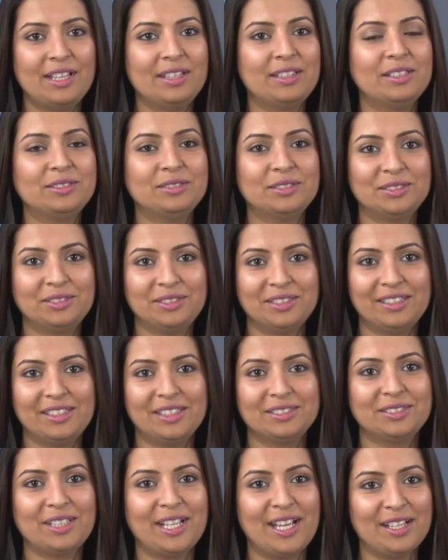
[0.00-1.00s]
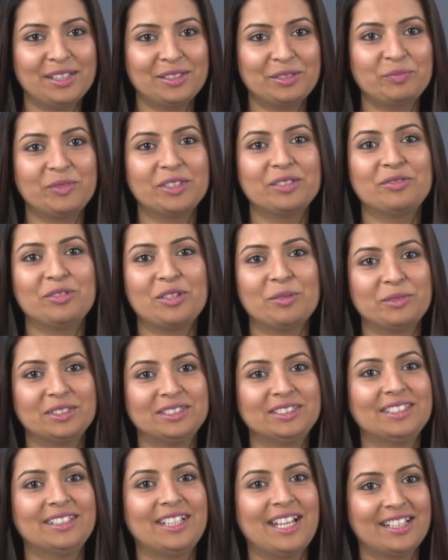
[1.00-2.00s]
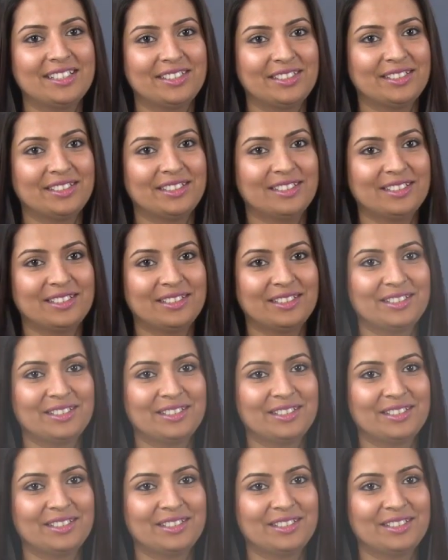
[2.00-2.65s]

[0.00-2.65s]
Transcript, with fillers: This is Sirius Act Performance in Action.